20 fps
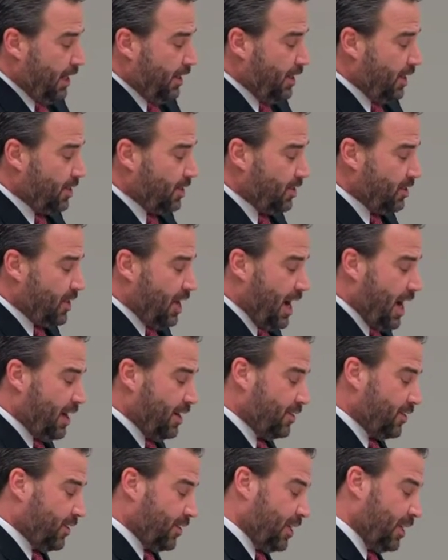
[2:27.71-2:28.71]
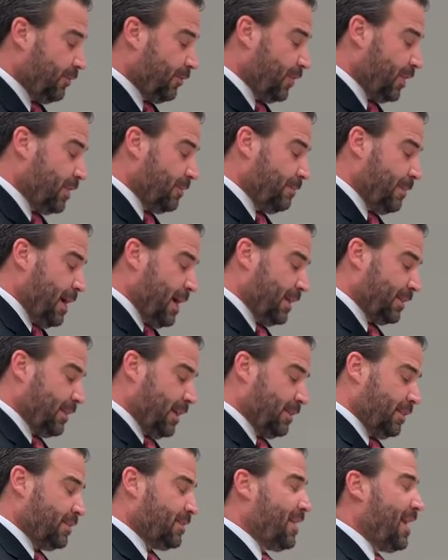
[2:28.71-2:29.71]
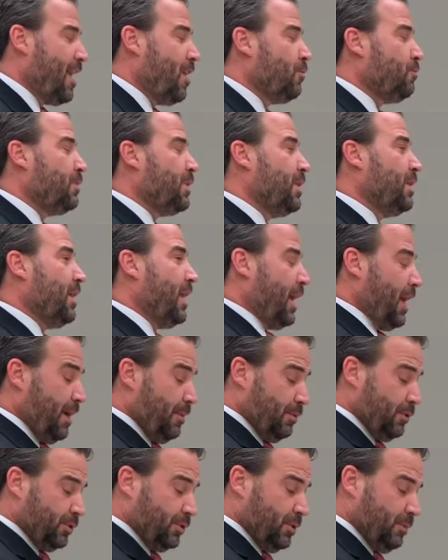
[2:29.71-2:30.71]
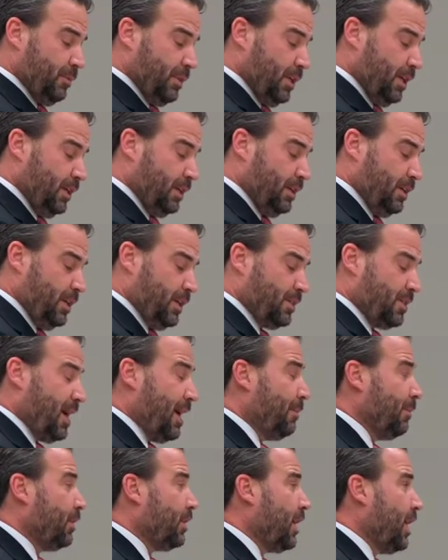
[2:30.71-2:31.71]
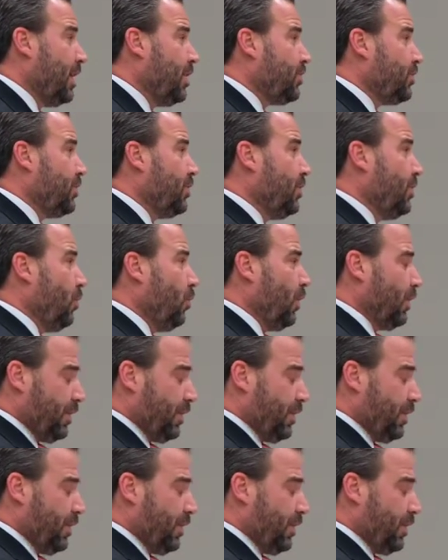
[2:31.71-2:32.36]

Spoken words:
This has had a significant impact on the town being able to meet its obligation